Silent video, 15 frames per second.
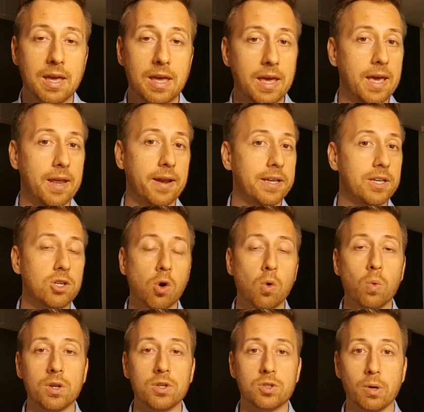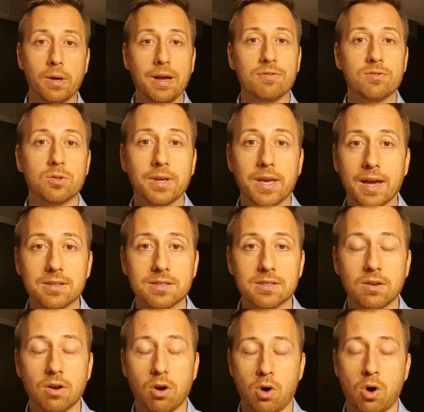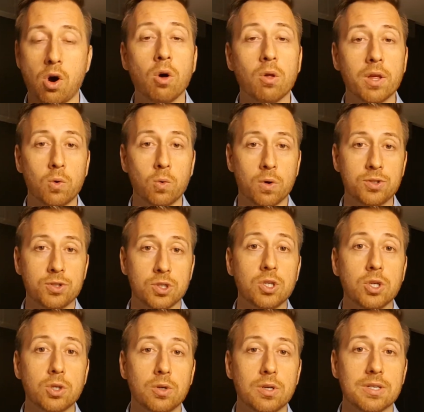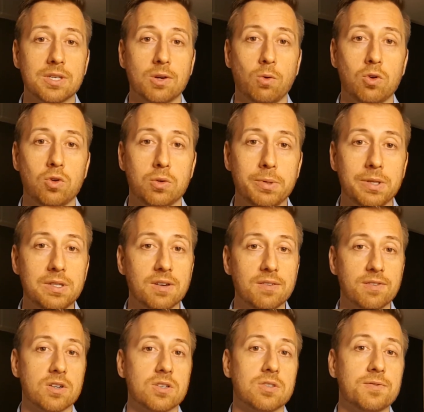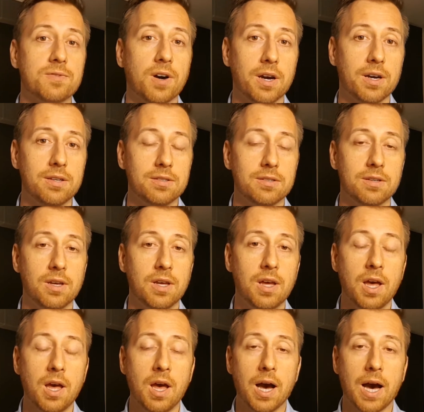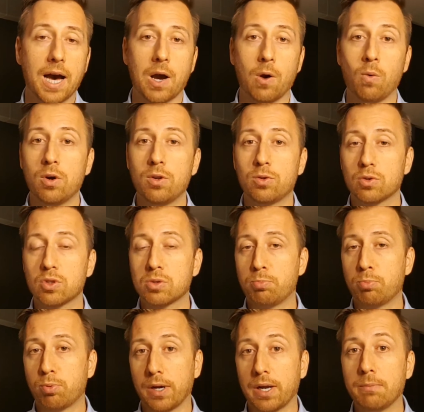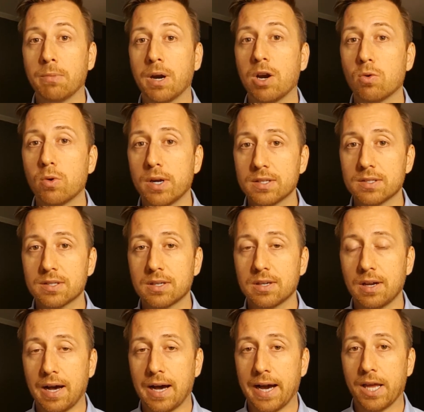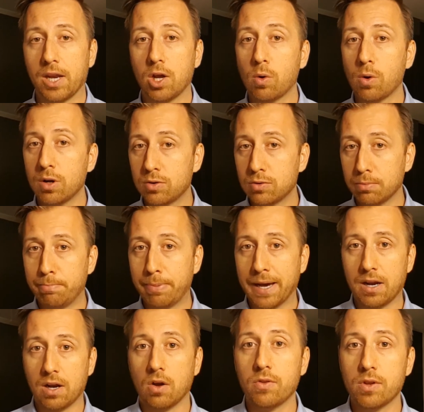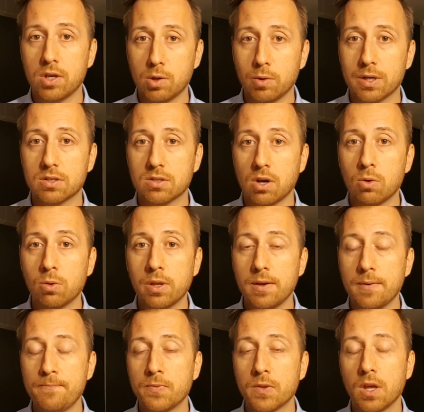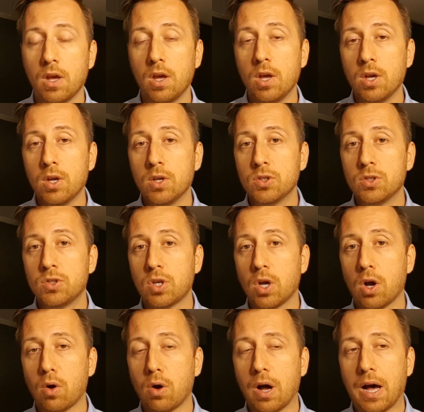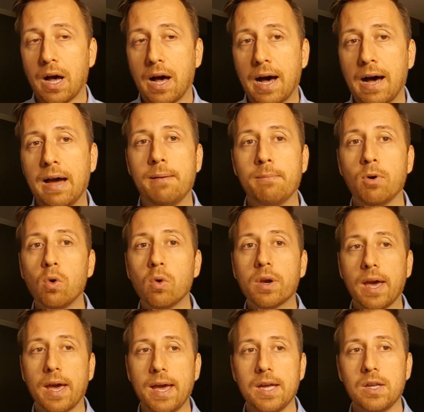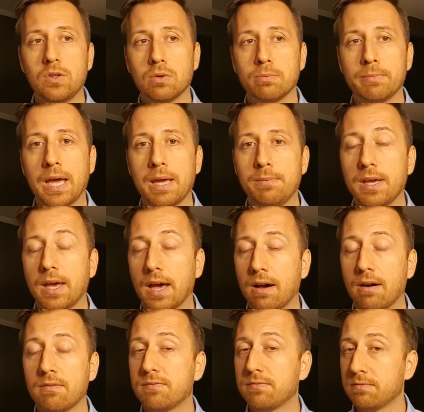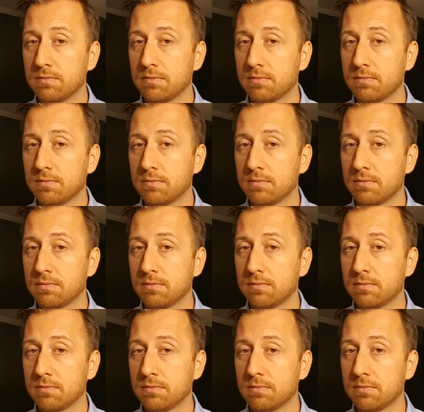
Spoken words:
And I don't want to have to guess. All I want to do is I want to be diversified. I want to spread my risk. I don't want to bet on the US only. So I'm okay to maybe have